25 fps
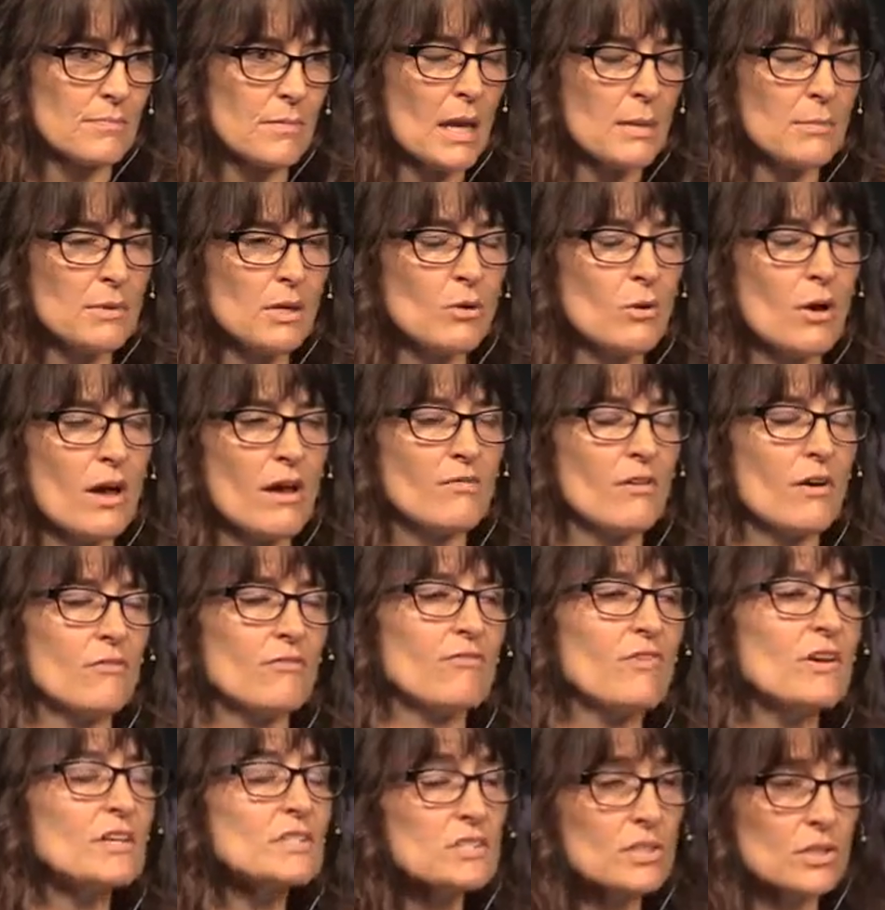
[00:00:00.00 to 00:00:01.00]
Maybe you have a
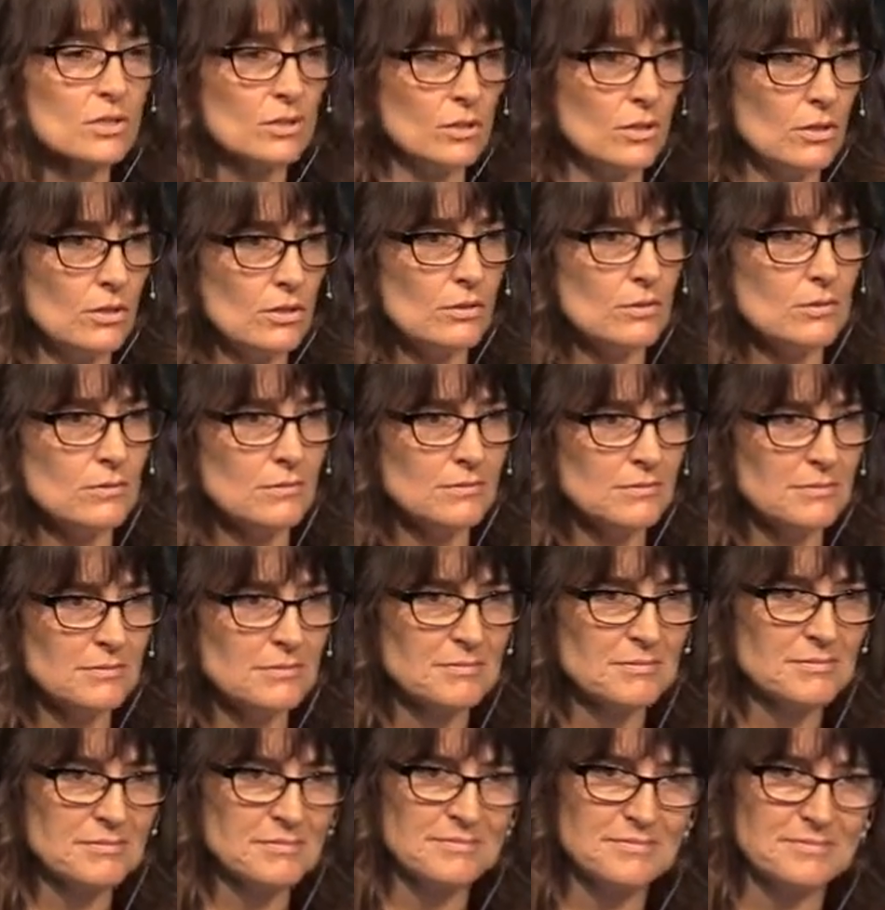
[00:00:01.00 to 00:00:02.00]
physical
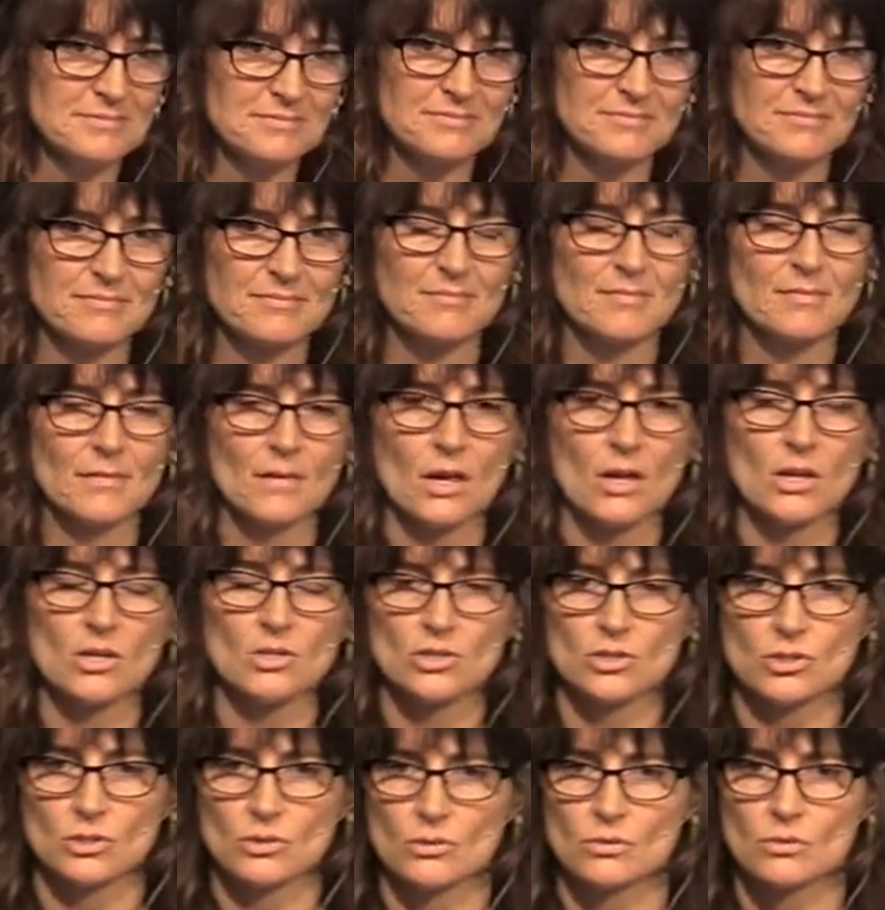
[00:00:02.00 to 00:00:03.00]

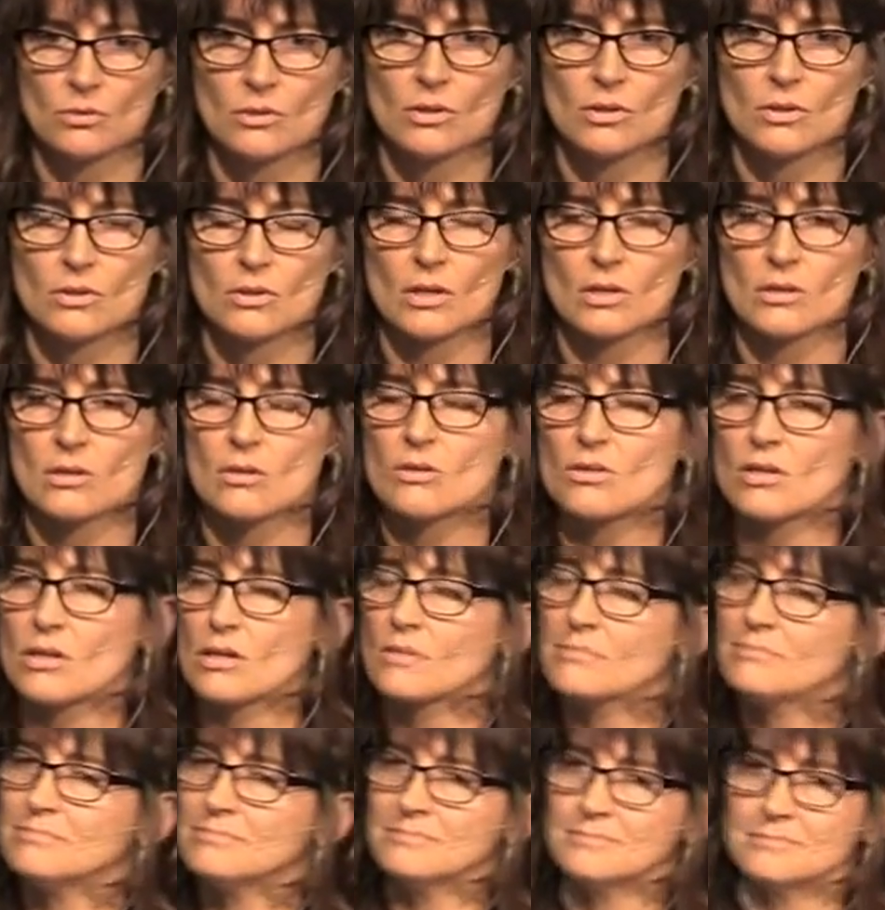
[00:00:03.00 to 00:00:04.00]
issue that you
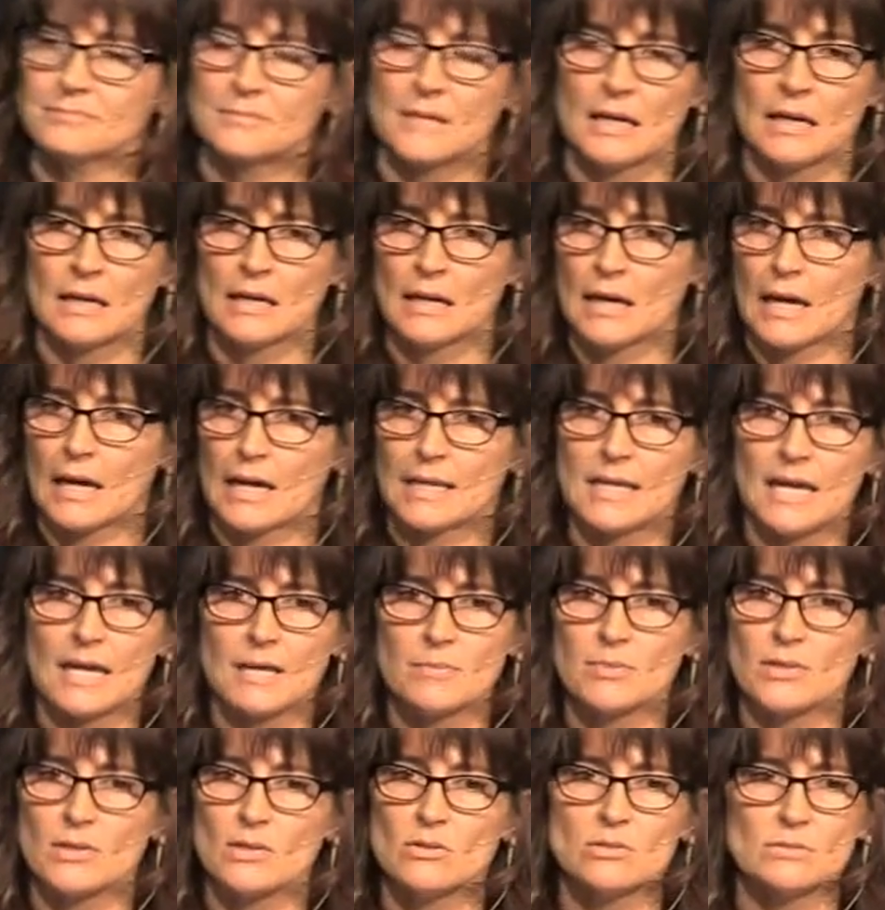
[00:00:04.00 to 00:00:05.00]
think, hmm, I
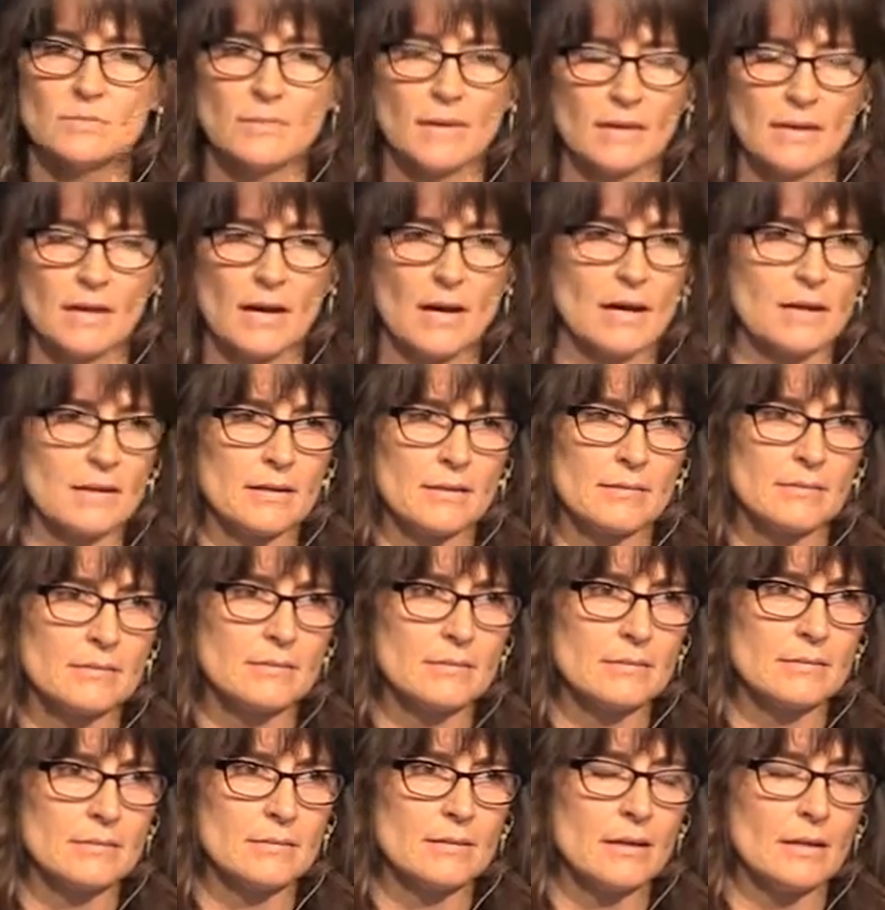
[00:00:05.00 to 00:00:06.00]
can't be used by God
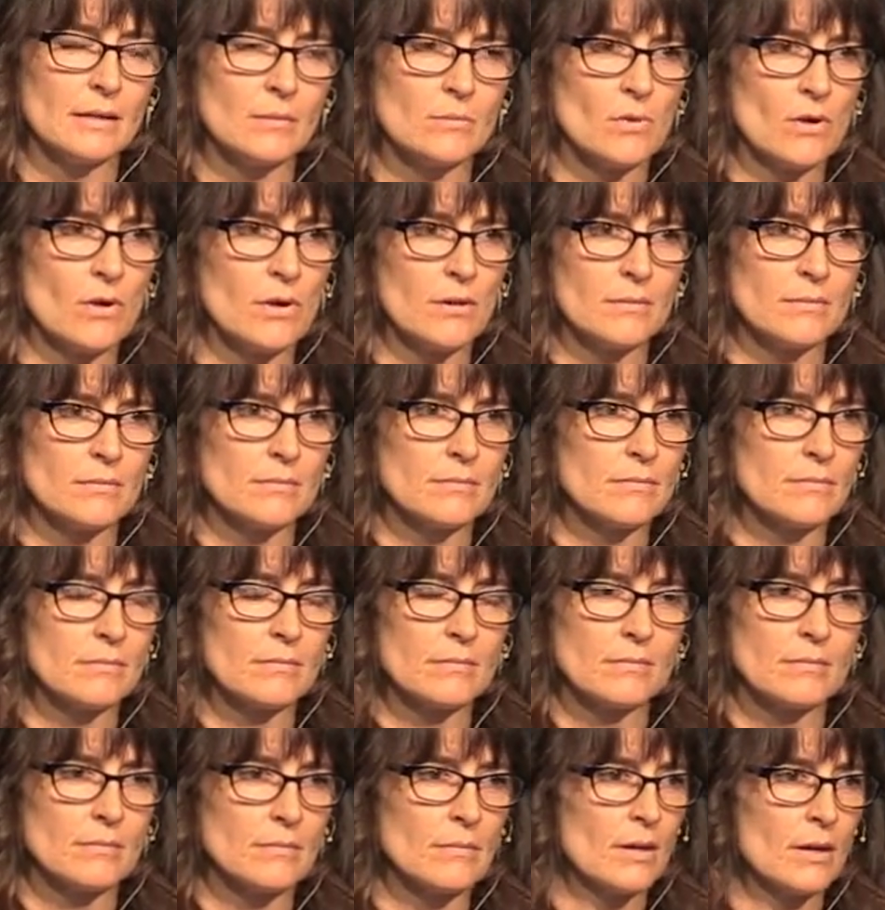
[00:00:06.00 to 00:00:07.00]
anymore.
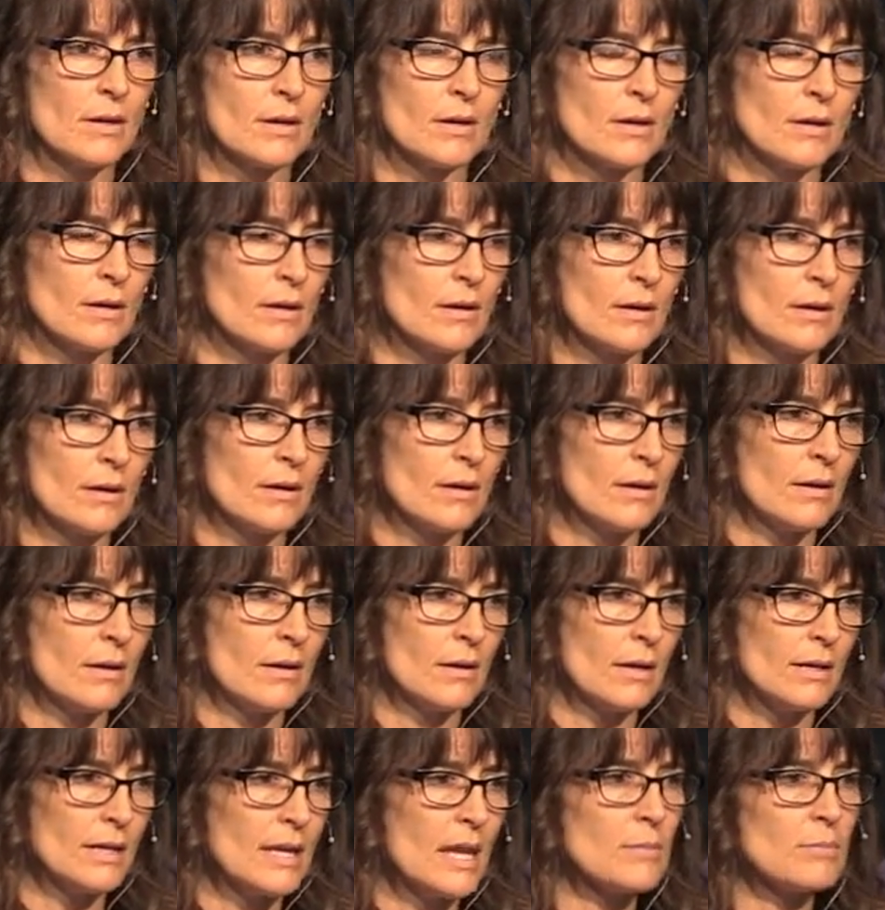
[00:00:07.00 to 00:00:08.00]

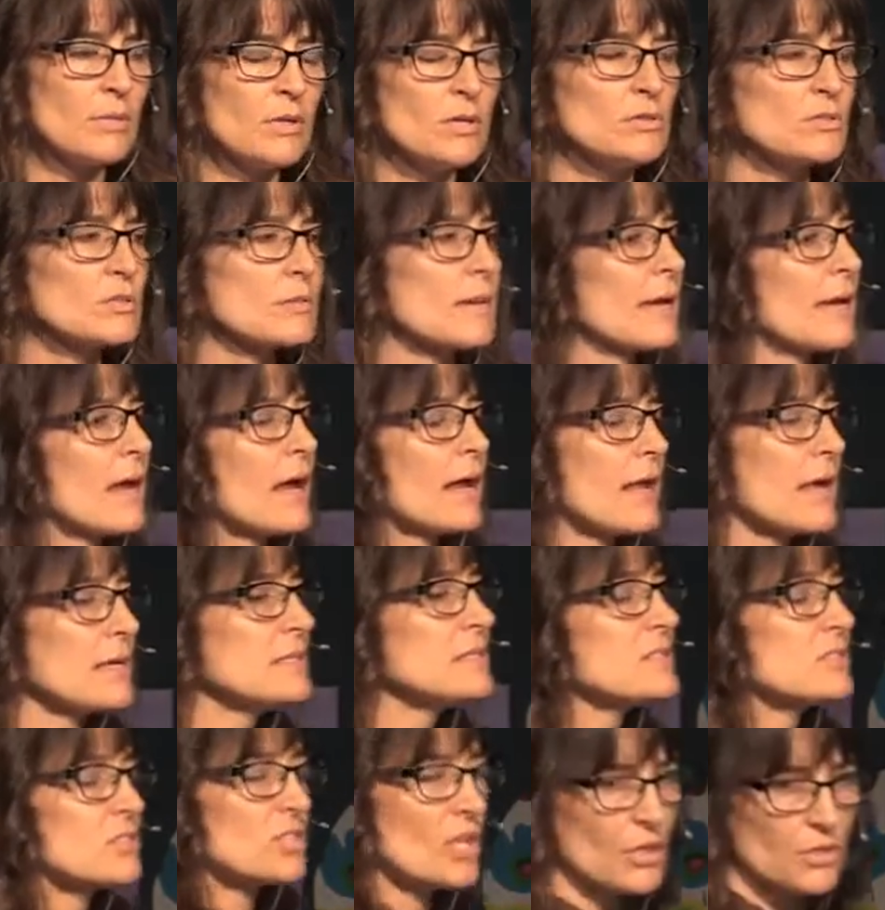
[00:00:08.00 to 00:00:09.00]
I can't be used by God. I
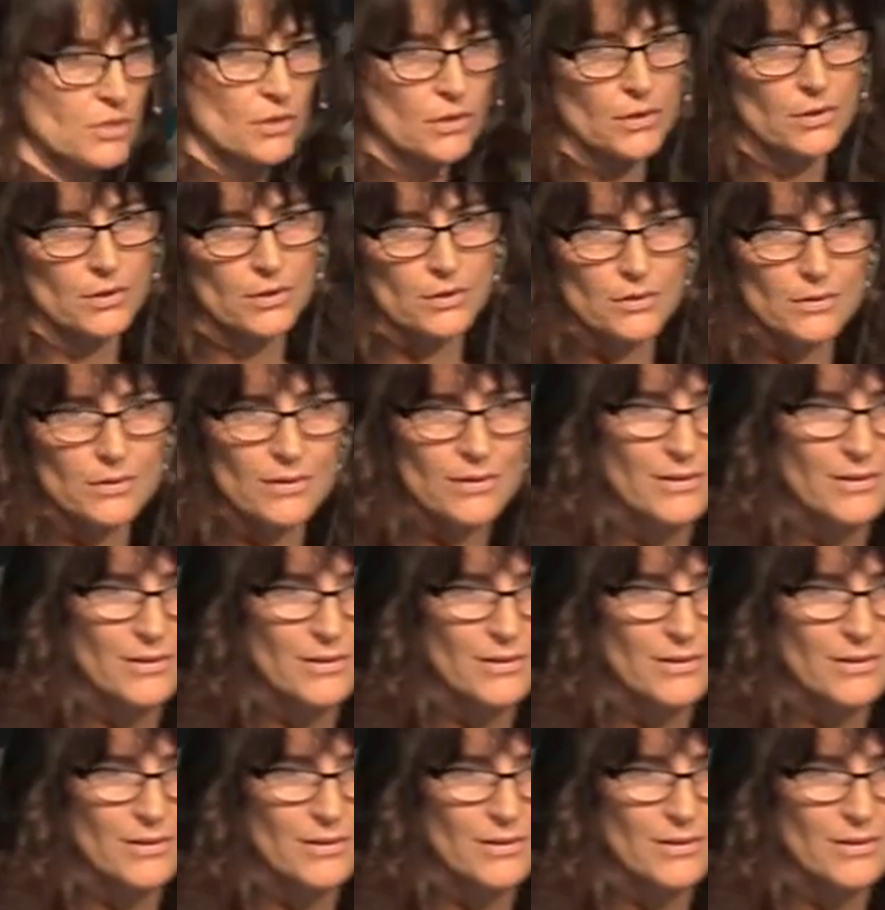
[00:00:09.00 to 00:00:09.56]
stutter.